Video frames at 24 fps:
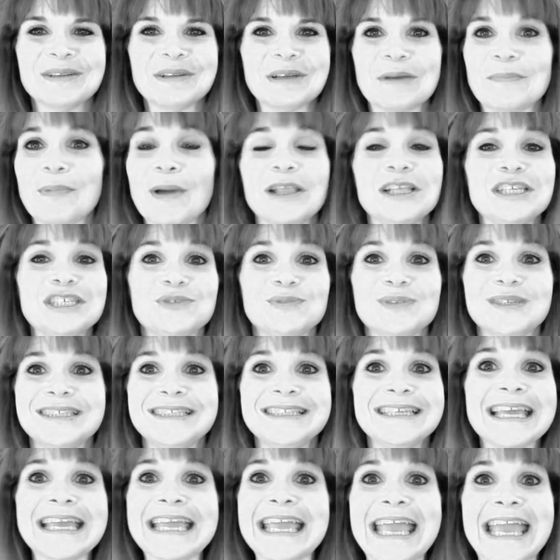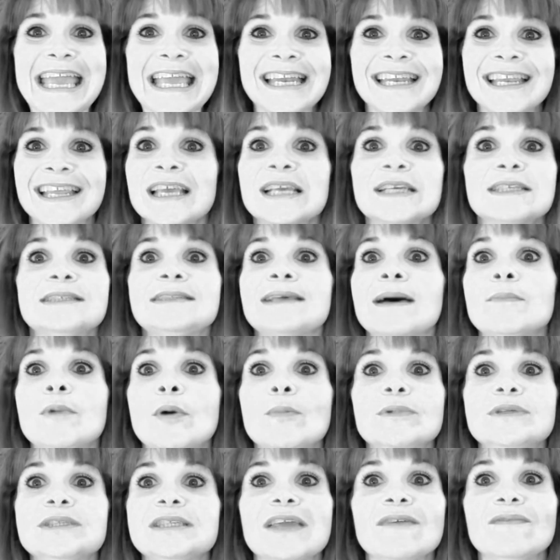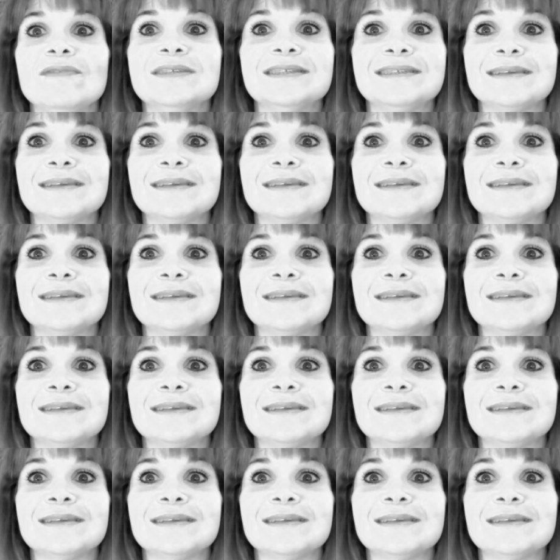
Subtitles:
A bunch was singing, someone was giving